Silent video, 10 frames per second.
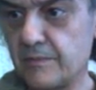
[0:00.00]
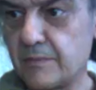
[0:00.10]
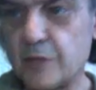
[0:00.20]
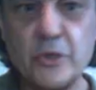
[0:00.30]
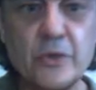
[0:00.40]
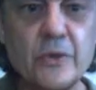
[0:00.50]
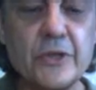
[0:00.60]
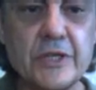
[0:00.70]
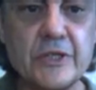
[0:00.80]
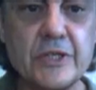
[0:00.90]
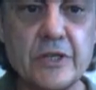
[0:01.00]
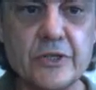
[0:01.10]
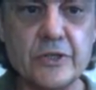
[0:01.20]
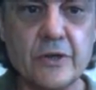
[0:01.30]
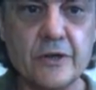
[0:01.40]
computer that you see
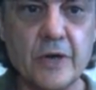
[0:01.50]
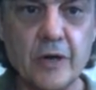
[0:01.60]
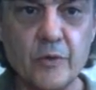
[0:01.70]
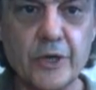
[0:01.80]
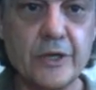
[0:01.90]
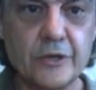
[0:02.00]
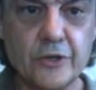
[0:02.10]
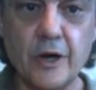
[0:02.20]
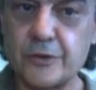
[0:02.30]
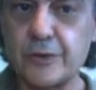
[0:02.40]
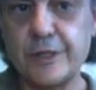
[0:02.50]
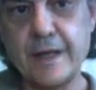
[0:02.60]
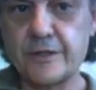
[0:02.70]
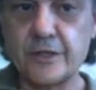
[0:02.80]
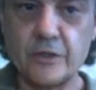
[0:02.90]
on Star Trek, where you talk to it,
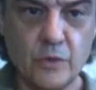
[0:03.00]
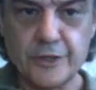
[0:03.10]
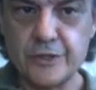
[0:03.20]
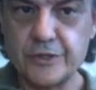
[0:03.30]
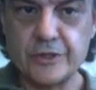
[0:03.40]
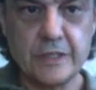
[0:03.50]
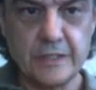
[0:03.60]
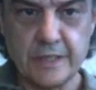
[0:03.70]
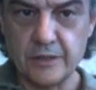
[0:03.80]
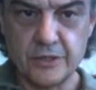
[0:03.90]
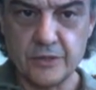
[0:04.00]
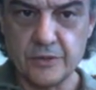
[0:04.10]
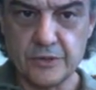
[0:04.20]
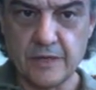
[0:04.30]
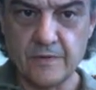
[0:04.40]
you ask it questions, and you tell it to
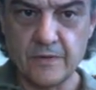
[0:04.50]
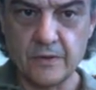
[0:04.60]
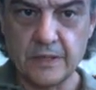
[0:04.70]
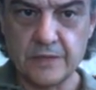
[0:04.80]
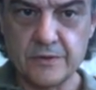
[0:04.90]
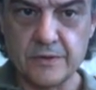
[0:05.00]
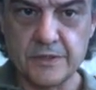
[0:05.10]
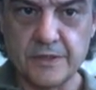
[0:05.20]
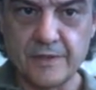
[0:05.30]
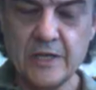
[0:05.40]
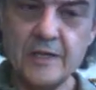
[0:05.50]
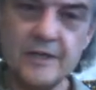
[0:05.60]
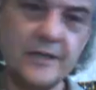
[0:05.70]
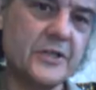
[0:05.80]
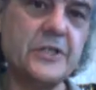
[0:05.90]
do stuff and all that sort of stuff.
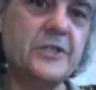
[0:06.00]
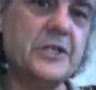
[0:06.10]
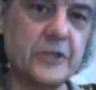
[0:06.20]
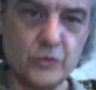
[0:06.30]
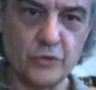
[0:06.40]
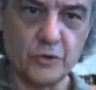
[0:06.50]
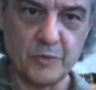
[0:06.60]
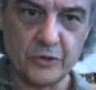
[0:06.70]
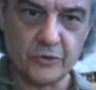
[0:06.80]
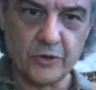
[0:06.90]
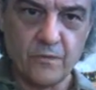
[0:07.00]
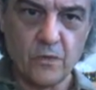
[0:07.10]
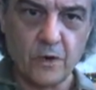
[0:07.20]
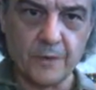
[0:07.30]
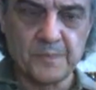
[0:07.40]
Now this is in its rudimentary
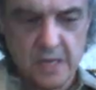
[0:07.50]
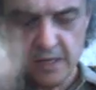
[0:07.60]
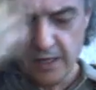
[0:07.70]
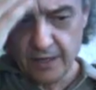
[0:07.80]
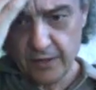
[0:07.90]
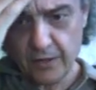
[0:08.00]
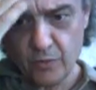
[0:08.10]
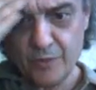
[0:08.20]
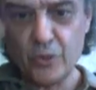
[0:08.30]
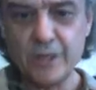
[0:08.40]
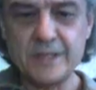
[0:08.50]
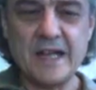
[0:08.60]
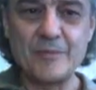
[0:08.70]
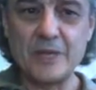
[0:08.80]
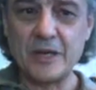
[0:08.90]
form. I thought at one point in
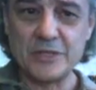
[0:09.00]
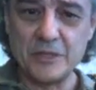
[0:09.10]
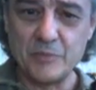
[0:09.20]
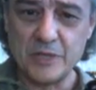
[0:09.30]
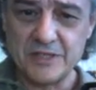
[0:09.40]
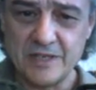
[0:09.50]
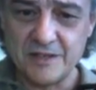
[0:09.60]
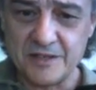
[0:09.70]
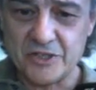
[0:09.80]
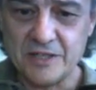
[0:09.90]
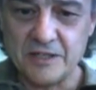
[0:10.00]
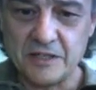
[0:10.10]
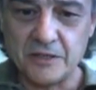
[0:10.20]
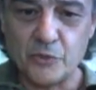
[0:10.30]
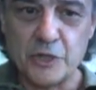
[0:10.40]
time that I was going to be an
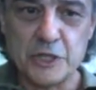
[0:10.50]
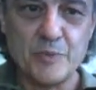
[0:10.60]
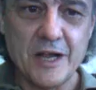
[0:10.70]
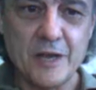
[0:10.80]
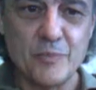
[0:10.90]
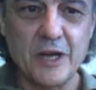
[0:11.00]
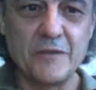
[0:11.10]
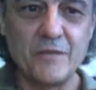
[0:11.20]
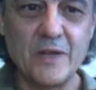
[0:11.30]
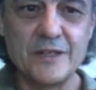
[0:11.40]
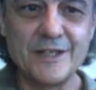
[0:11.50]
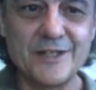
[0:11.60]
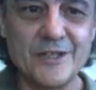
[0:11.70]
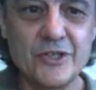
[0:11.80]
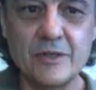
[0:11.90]
exceedingly rich man by
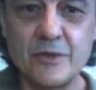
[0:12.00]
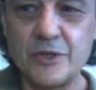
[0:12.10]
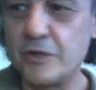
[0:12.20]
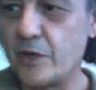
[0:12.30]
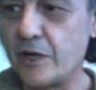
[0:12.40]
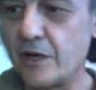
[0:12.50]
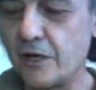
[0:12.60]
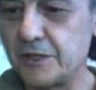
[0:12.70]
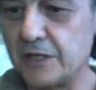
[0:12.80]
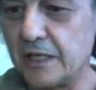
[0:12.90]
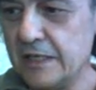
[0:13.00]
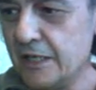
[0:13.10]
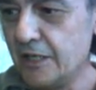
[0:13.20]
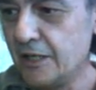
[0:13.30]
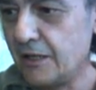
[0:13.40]
inventing this. You know, here we are on
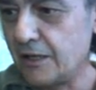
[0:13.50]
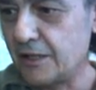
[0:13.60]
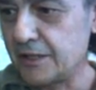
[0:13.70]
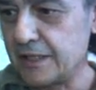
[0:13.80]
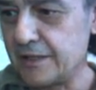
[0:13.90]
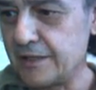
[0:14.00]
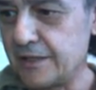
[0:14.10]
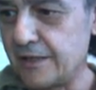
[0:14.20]
the